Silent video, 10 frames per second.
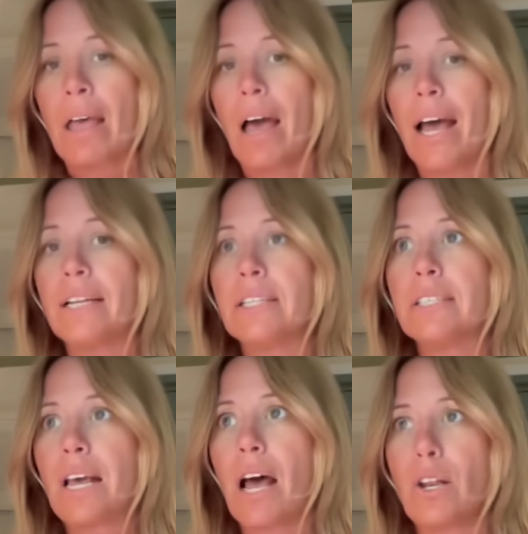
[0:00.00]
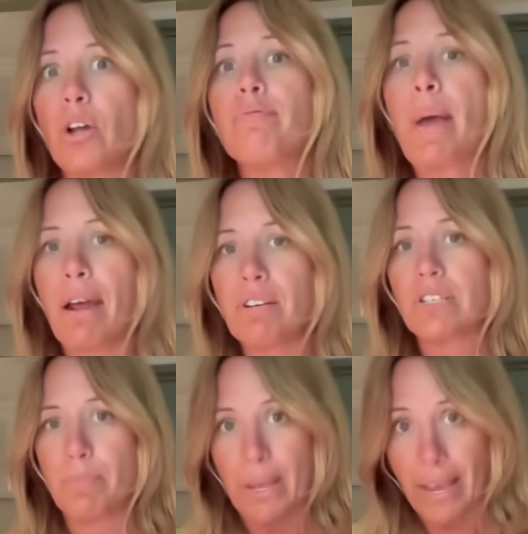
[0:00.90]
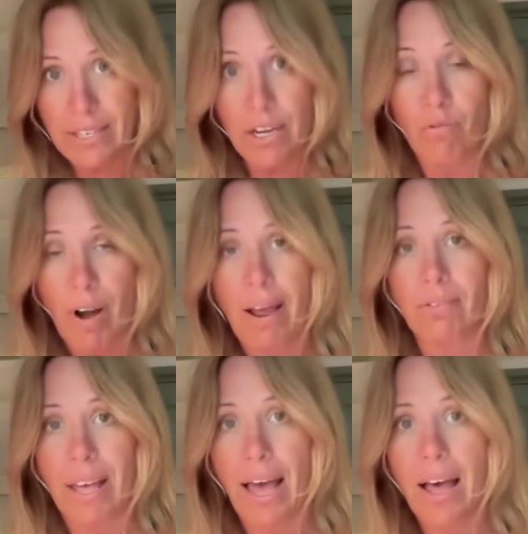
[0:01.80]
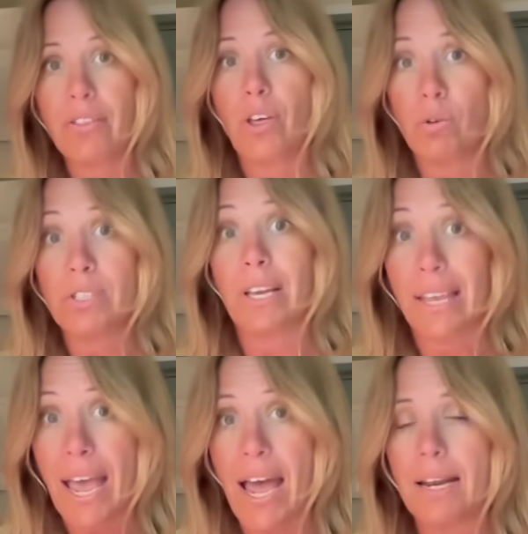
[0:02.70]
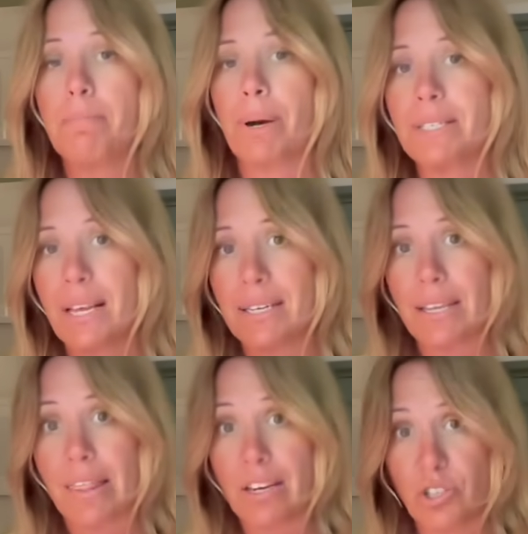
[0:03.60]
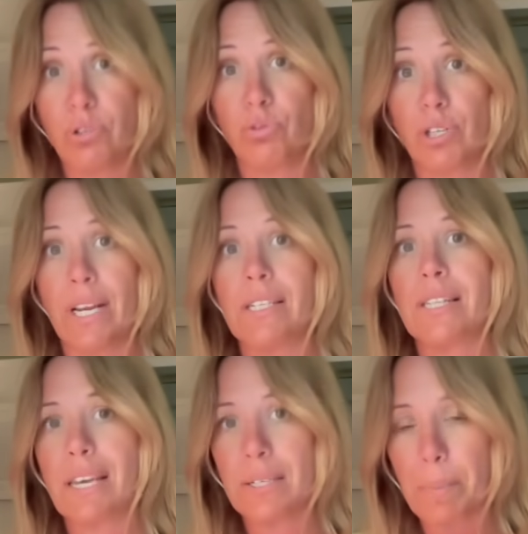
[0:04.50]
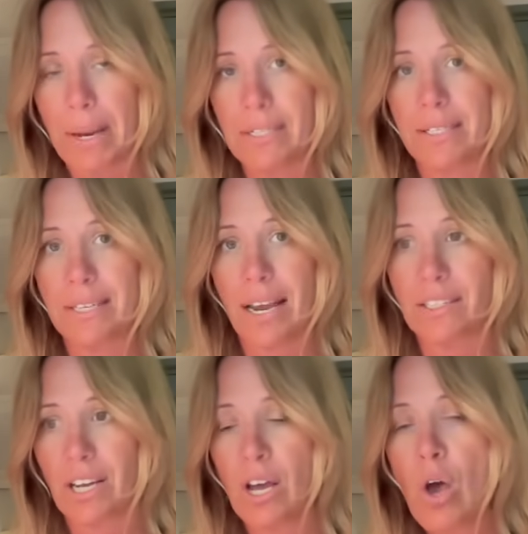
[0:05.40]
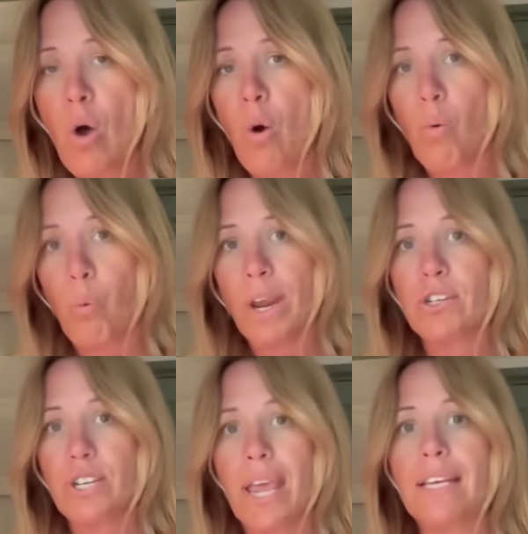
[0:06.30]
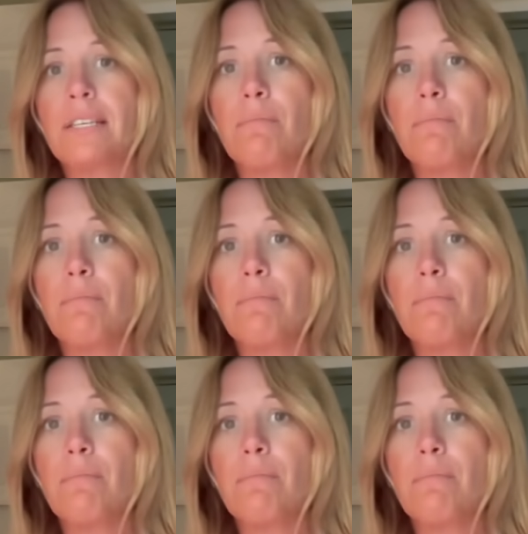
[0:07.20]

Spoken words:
And a lot of parents have been getting around that, those that can, by sending their children into the independent sector, which is